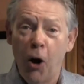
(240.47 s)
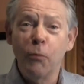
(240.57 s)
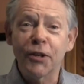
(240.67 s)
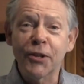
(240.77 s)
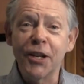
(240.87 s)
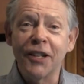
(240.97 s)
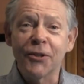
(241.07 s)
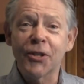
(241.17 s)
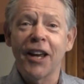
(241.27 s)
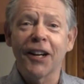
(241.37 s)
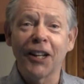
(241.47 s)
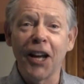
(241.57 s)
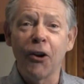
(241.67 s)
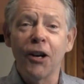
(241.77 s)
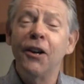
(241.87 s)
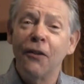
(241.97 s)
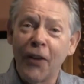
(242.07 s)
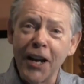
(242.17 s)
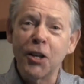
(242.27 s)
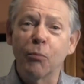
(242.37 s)
hope to see you in Santa Clara.
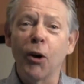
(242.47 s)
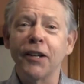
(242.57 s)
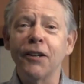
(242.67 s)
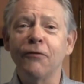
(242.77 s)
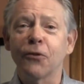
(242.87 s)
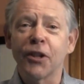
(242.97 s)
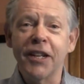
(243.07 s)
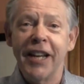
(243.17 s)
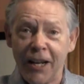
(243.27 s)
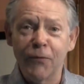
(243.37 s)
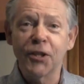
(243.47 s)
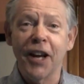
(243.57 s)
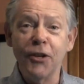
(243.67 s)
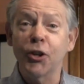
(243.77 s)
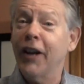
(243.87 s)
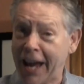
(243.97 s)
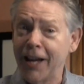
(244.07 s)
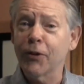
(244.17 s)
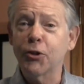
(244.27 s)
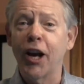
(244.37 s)
Thank you, Brendon, for the invitation
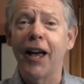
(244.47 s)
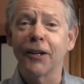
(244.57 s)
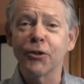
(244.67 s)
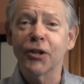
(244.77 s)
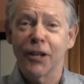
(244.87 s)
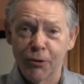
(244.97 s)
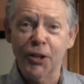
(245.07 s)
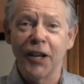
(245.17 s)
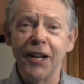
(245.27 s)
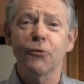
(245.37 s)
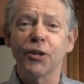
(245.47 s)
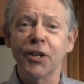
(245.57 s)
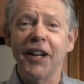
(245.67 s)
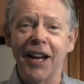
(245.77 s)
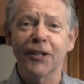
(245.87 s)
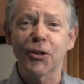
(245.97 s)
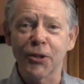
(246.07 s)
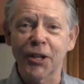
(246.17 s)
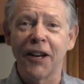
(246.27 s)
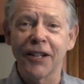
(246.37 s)
and the challenge. It was an interesting
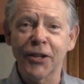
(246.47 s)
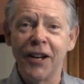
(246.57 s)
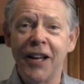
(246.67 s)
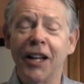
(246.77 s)
exercise.